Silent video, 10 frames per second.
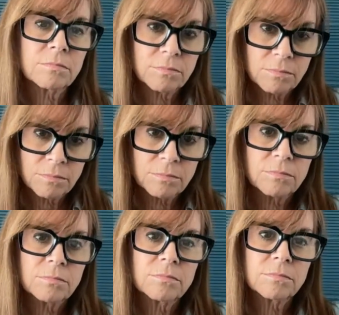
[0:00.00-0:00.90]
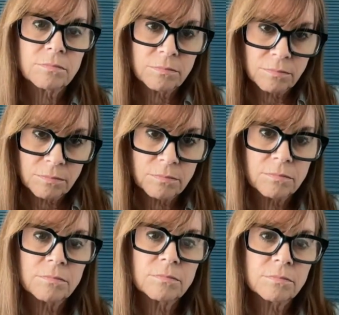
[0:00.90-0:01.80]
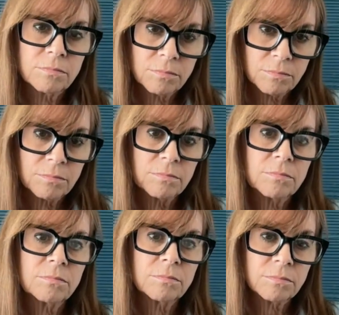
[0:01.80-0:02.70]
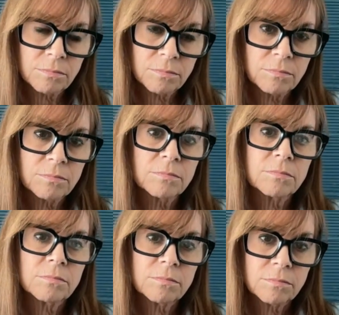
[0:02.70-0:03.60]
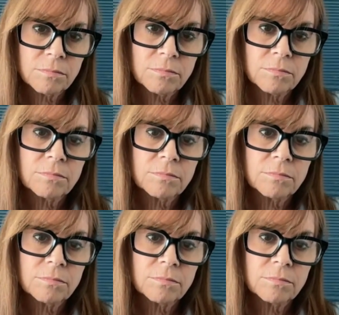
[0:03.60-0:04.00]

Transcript: This person isn't speaking.